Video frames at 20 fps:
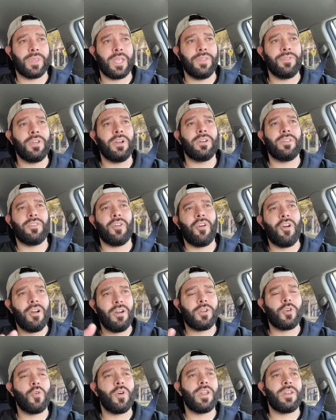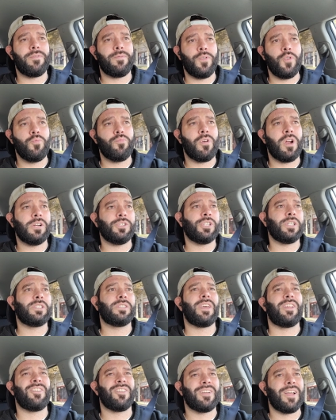And there there are quite a few
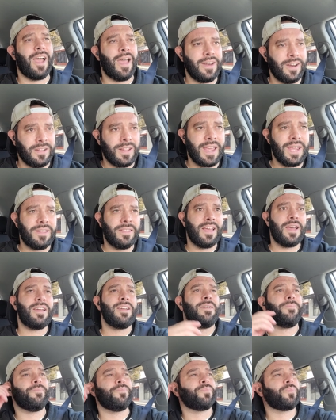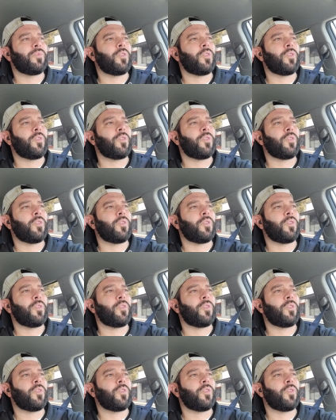projects that are kind of like that